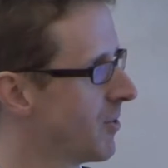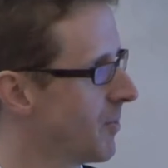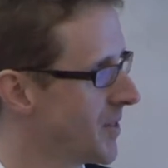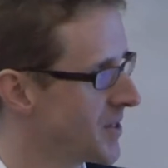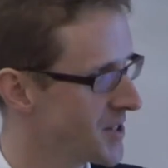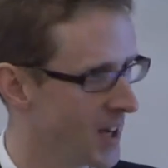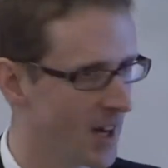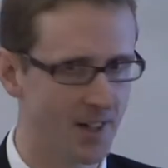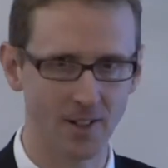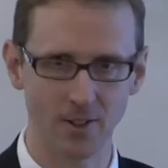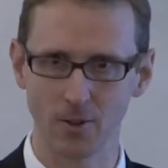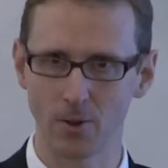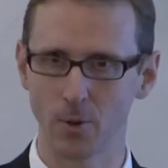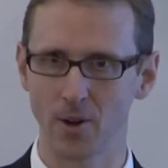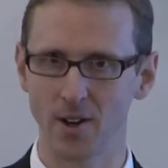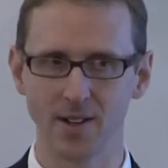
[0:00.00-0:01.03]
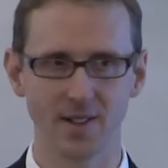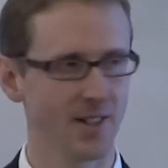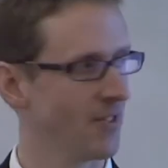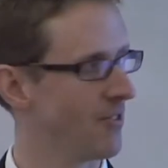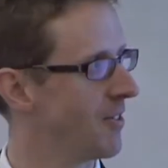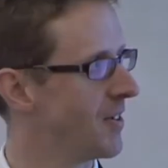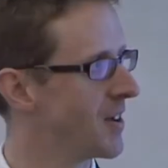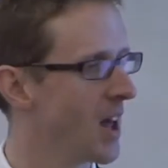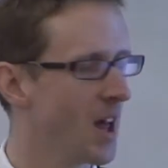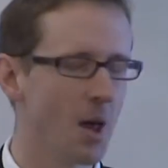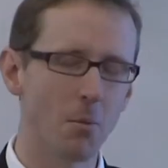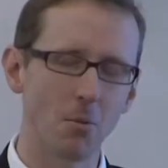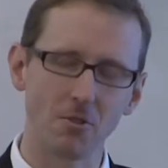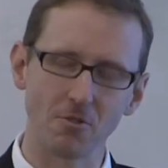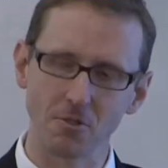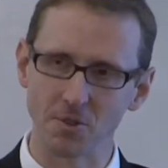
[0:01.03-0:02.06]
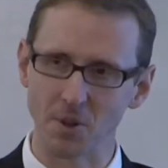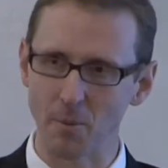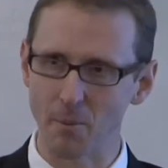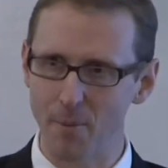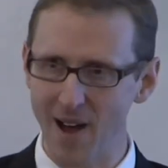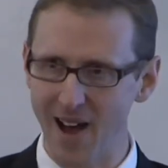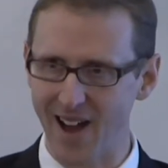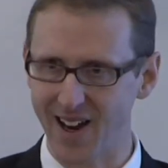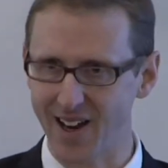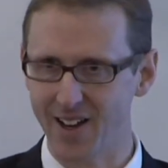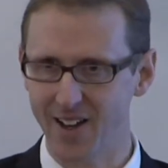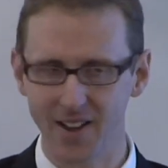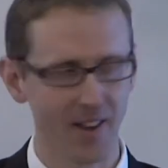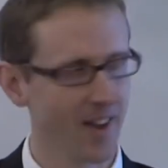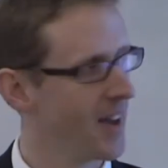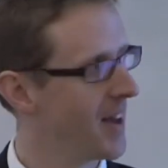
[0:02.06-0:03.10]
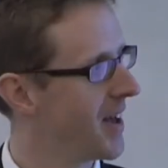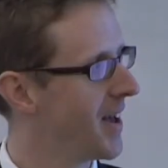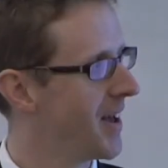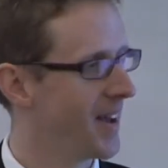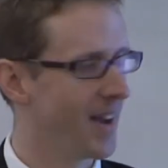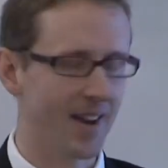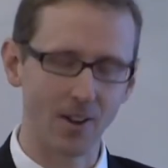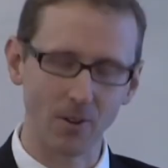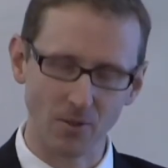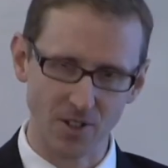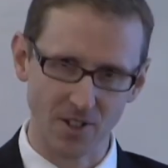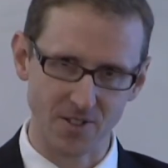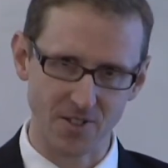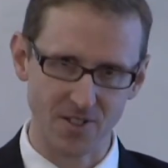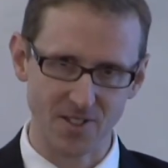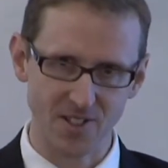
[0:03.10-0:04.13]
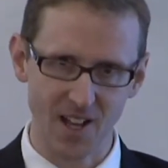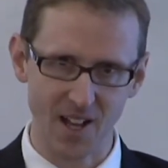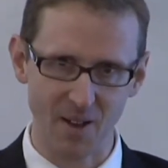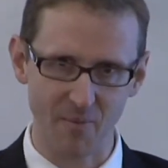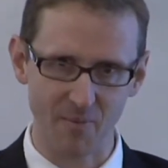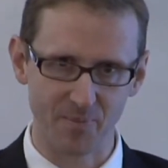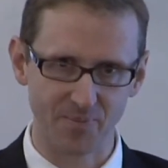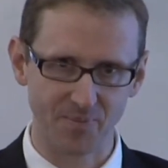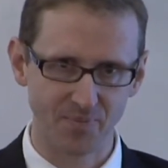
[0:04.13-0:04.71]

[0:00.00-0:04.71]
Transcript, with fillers: From the side, it looked quite different. But from the back, it looked just the same.